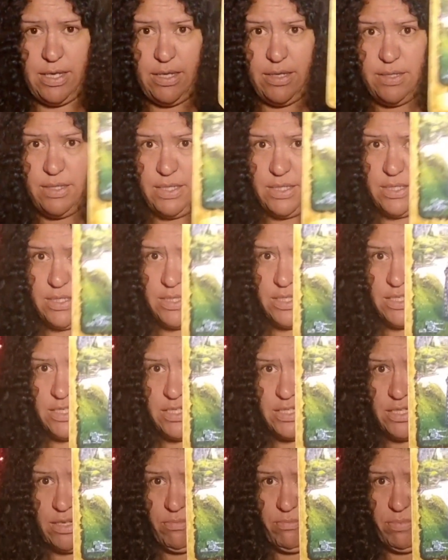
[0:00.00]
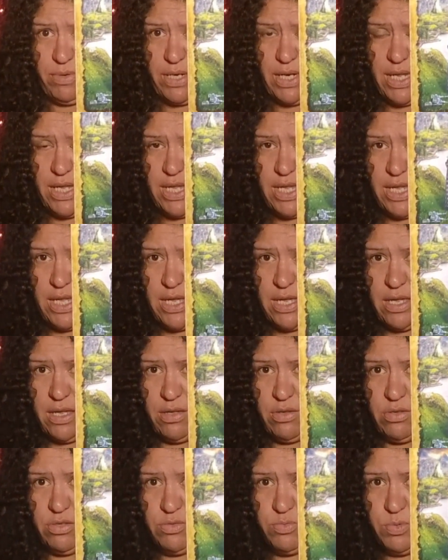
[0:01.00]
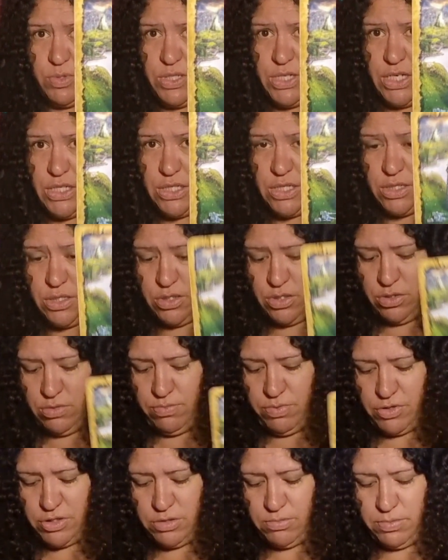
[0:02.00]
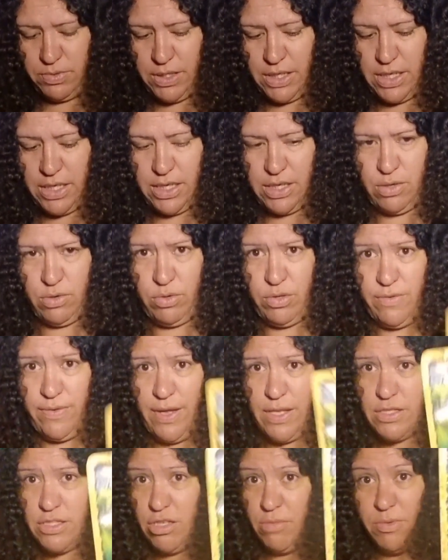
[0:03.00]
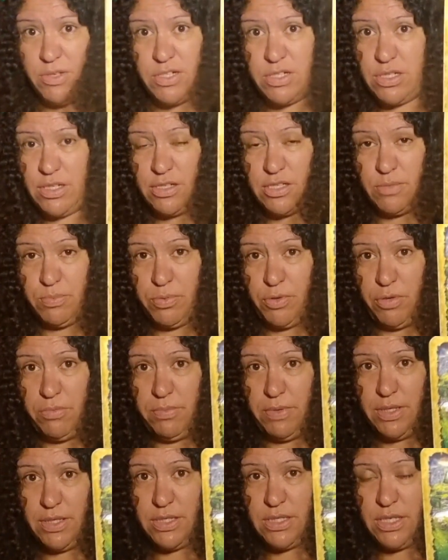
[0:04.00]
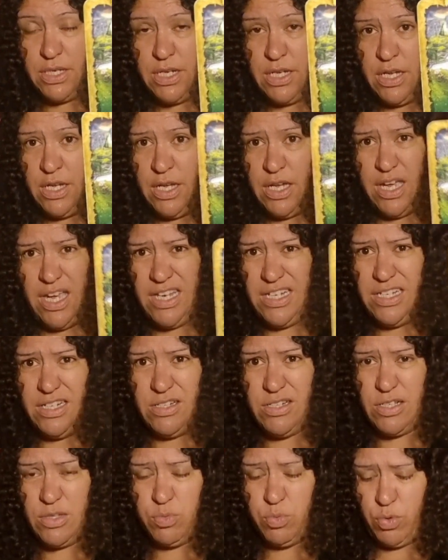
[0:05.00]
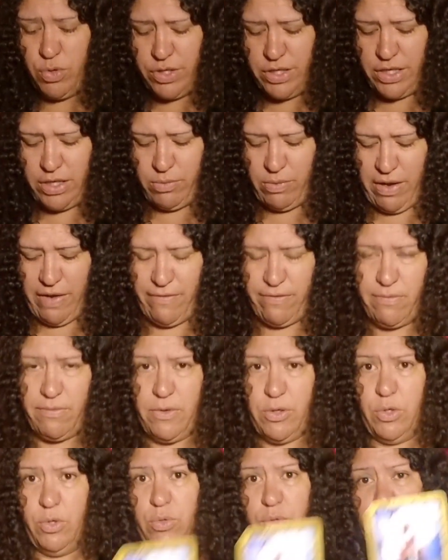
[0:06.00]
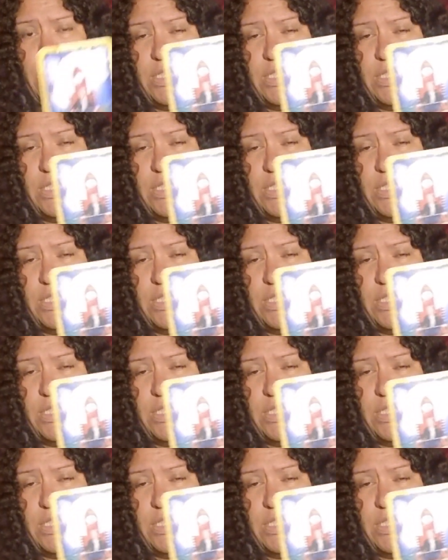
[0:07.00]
This is somebody here who's rejected you, possibly, or you've had so much disappointment and you're just walking away from it all.